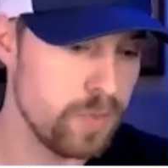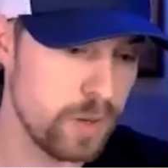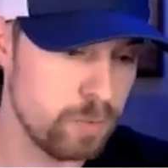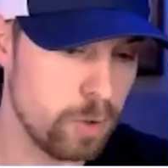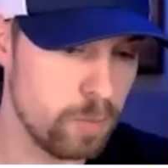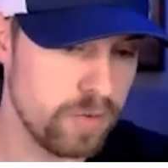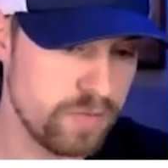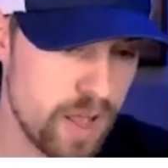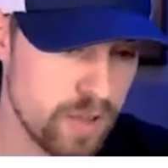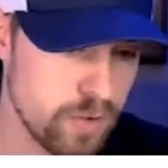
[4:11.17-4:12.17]
with the appropriate
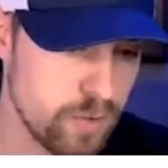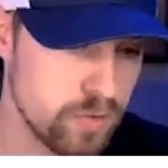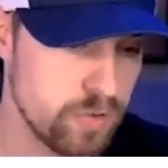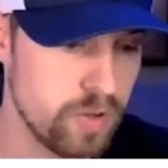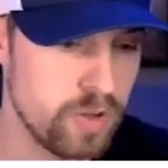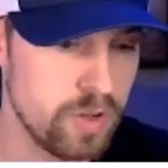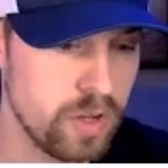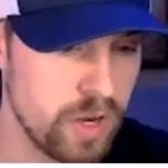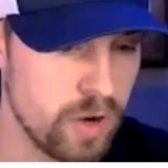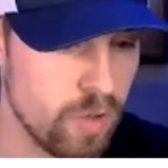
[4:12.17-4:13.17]
values
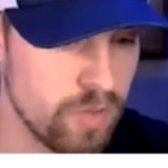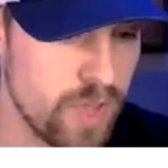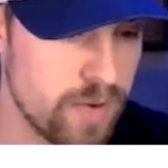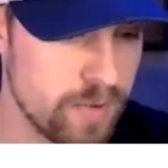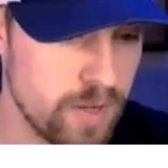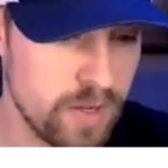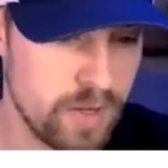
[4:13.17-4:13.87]
and all of that.